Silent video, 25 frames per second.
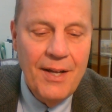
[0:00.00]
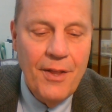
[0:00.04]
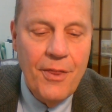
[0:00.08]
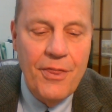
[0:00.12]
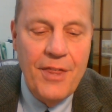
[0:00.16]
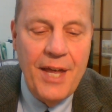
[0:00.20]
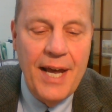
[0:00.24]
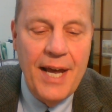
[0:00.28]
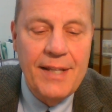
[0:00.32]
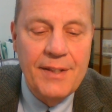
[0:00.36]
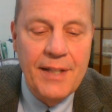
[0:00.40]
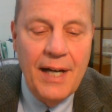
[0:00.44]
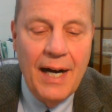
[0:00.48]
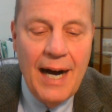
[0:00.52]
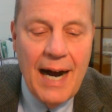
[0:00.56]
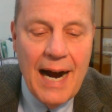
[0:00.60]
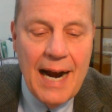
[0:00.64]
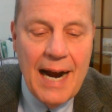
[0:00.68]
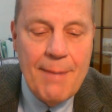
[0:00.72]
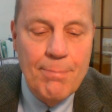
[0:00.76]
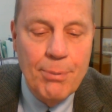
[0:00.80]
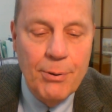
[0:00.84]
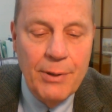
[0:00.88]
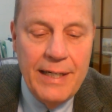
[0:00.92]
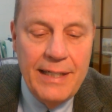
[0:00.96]
Then the
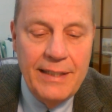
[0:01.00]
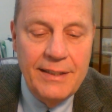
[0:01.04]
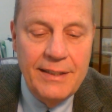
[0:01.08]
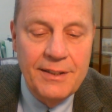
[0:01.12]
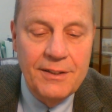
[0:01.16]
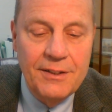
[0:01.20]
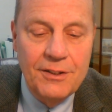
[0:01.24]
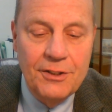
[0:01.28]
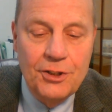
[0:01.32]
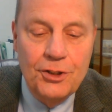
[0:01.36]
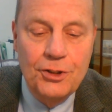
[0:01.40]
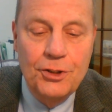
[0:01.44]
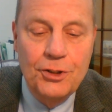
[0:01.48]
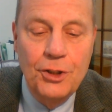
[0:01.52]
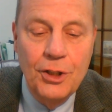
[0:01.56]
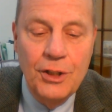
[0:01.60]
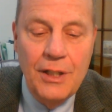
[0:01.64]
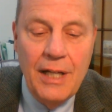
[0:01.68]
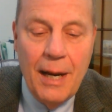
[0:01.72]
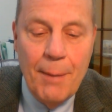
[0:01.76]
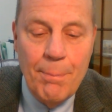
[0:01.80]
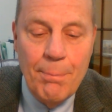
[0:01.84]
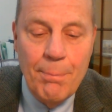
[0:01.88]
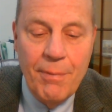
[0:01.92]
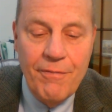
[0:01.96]
high priest stood
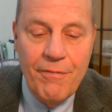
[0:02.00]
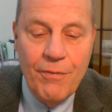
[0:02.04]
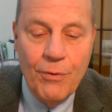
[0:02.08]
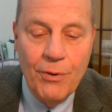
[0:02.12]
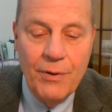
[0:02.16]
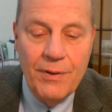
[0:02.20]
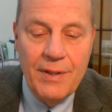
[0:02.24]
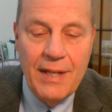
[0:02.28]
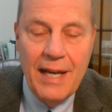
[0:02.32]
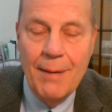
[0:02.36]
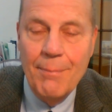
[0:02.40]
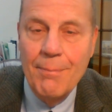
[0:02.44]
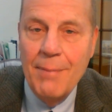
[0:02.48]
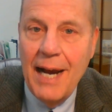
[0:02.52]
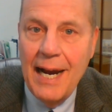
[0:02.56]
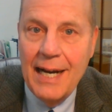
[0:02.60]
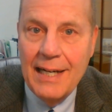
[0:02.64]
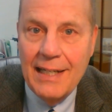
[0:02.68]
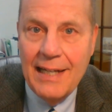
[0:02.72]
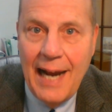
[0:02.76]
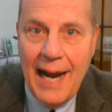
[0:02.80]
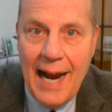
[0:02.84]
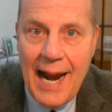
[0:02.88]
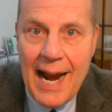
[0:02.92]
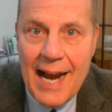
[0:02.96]
up before them
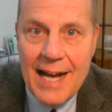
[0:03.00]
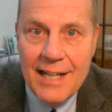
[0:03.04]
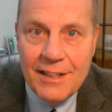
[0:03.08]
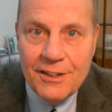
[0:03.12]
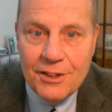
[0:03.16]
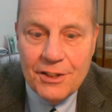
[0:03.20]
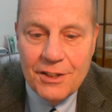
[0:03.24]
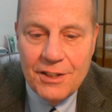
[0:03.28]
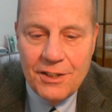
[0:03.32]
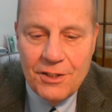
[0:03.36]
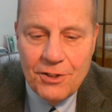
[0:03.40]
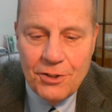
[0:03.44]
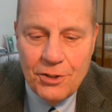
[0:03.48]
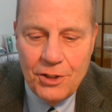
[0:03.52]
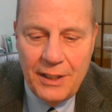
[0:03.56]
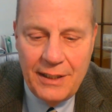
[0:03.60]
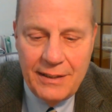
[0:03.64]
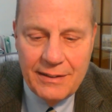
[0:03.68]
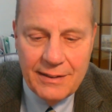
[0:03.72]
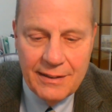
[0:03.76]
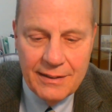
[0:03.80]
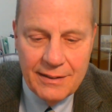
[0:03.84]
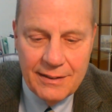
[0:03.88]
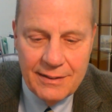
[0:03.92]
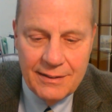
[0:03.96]
and asked
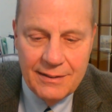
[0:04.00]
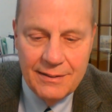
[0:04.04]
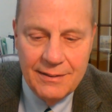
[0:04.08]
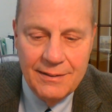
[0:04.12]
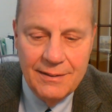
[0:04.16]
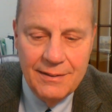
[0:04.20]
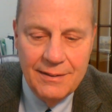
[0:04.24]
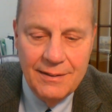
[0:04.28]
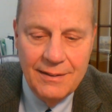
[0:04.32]
Jesus,